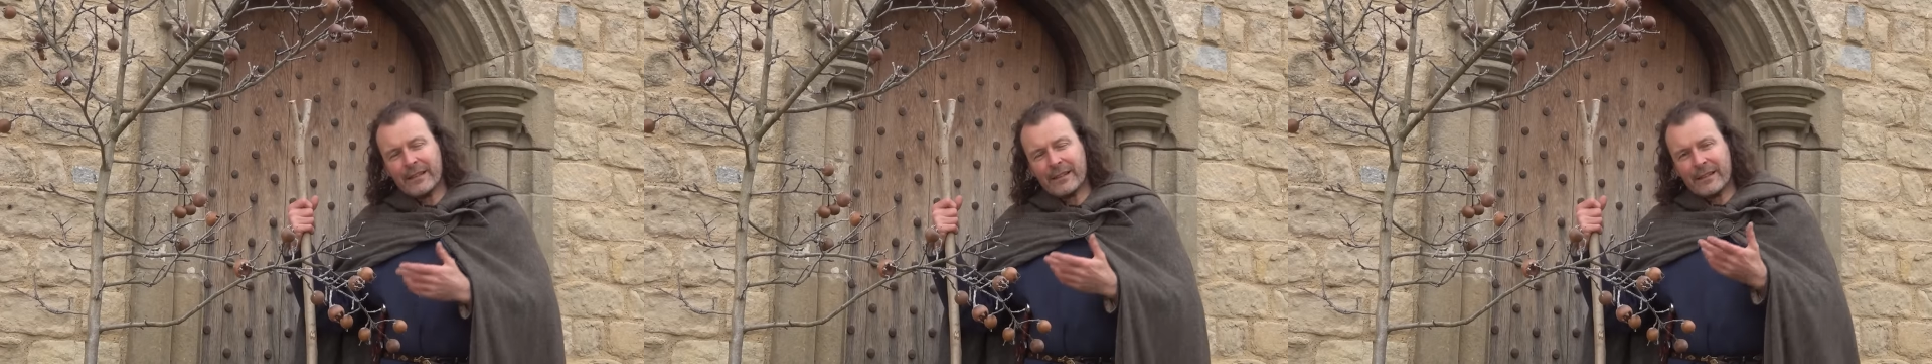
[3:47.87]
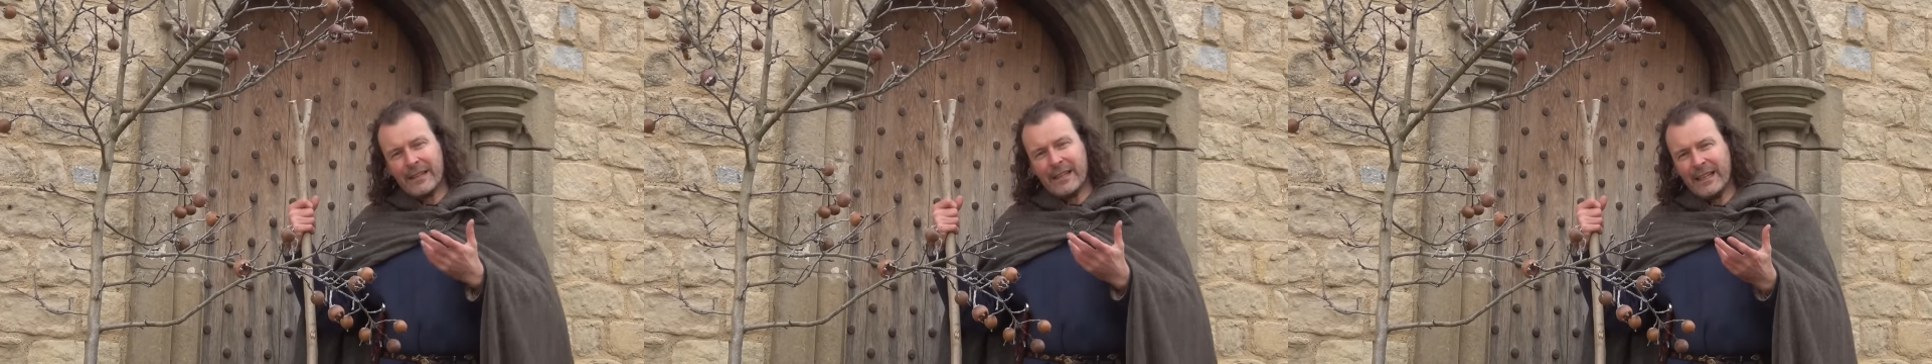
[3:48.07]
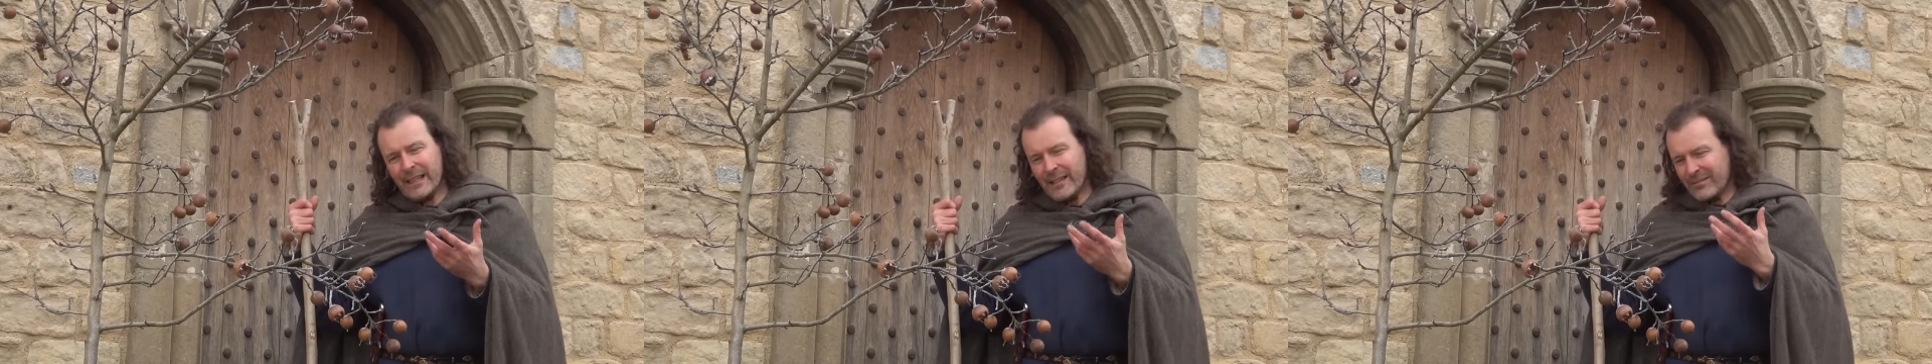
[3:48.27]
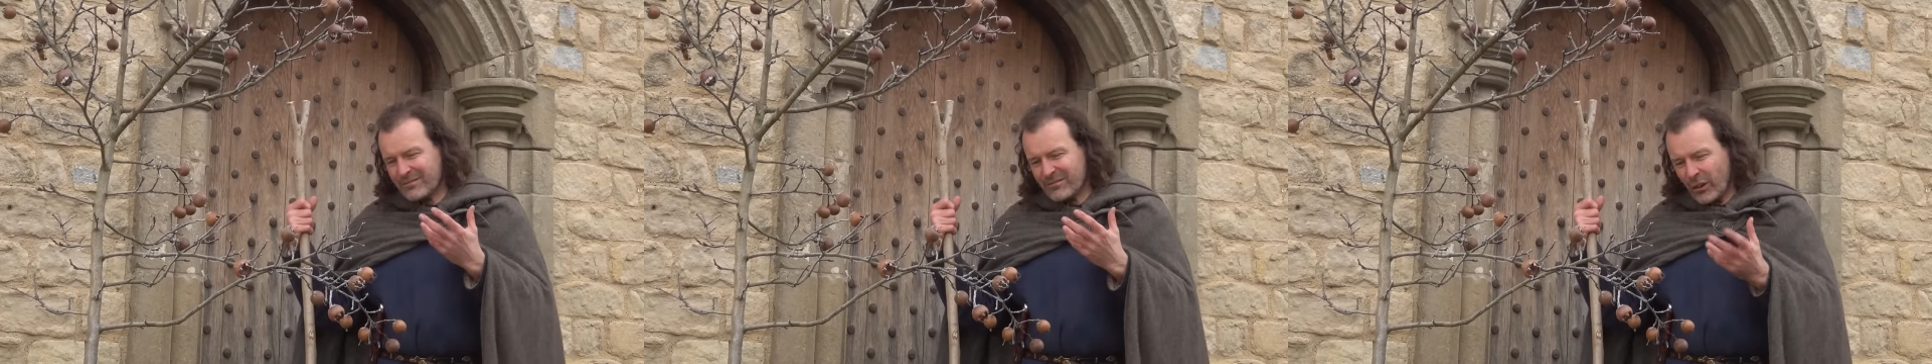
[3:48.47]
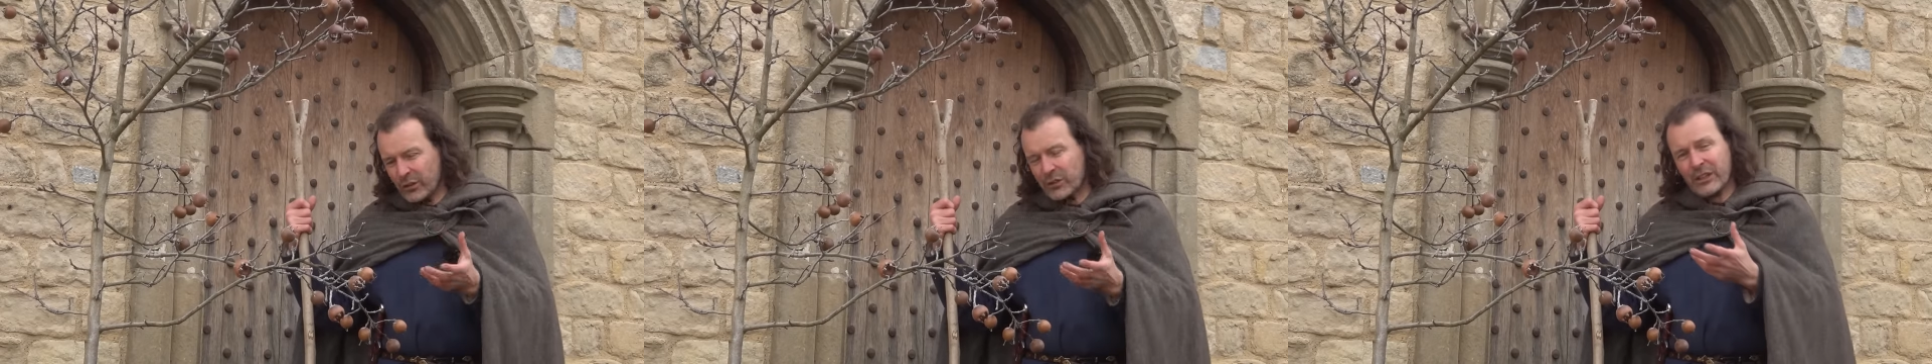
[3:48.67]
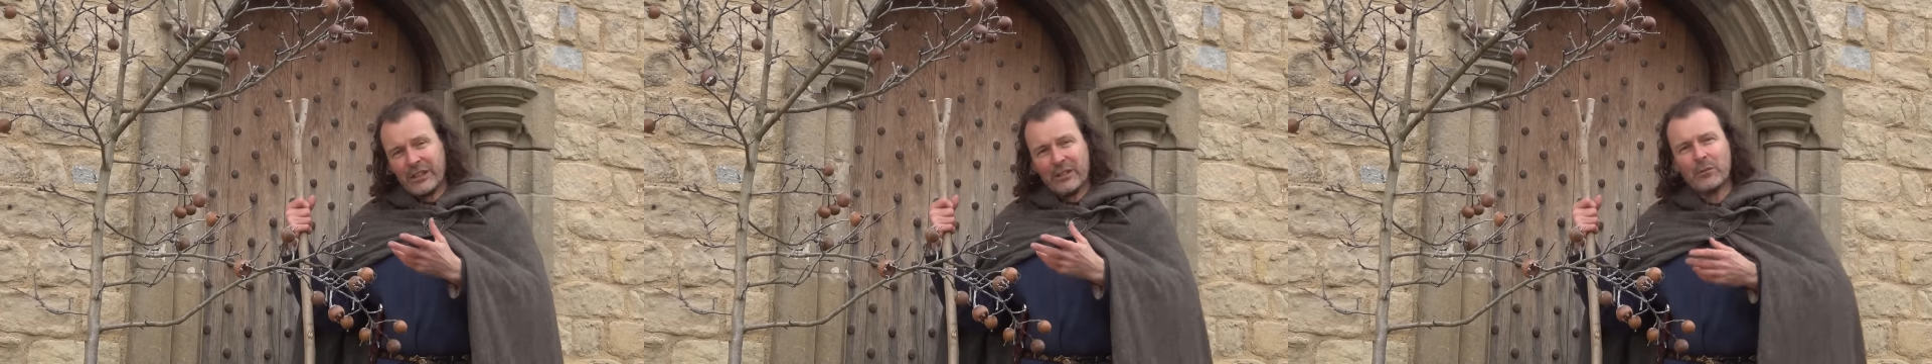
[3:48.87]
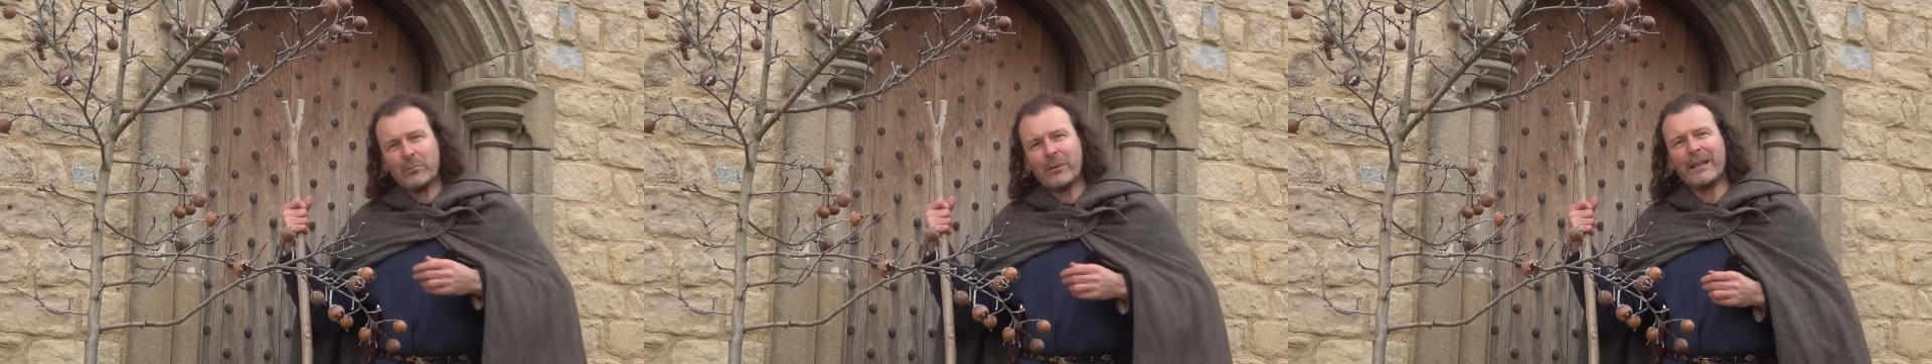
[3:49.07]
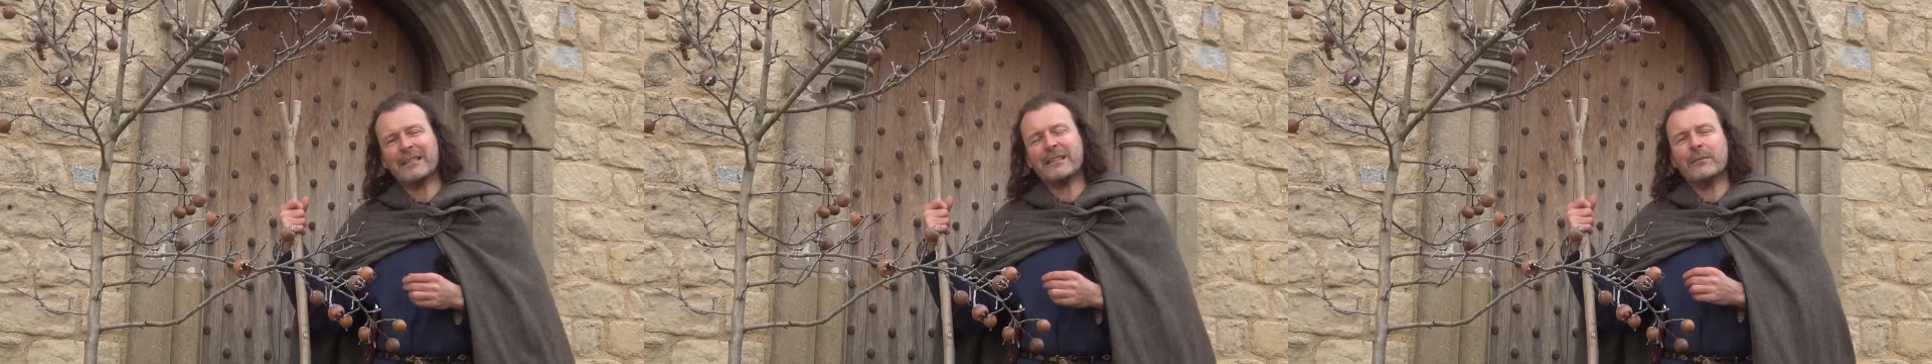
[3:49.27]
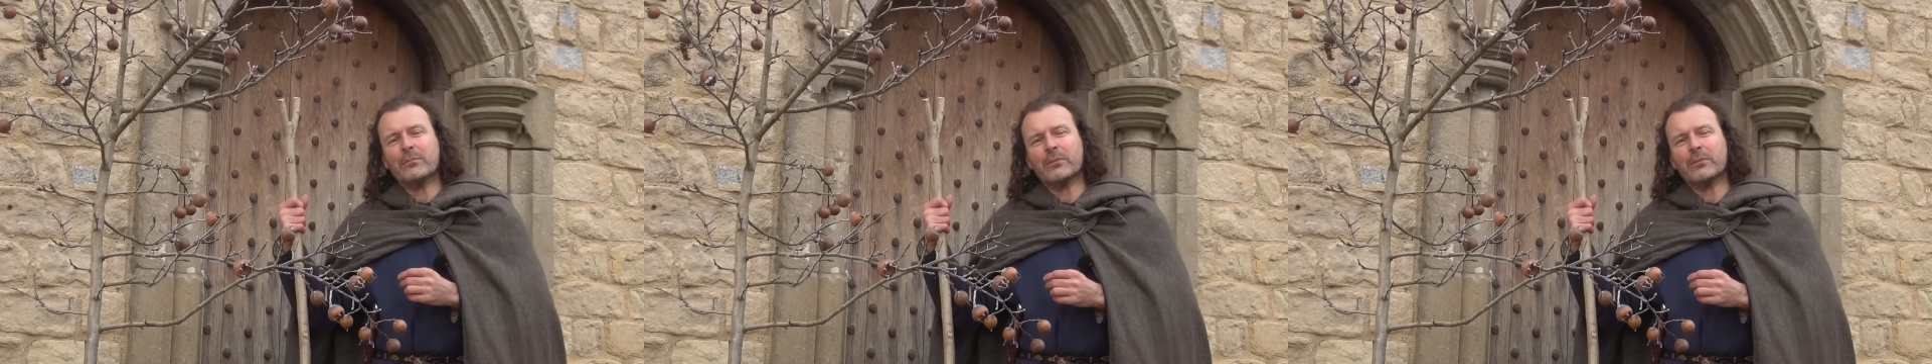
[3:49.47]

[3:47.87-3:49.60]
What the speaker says: the rotting or bletting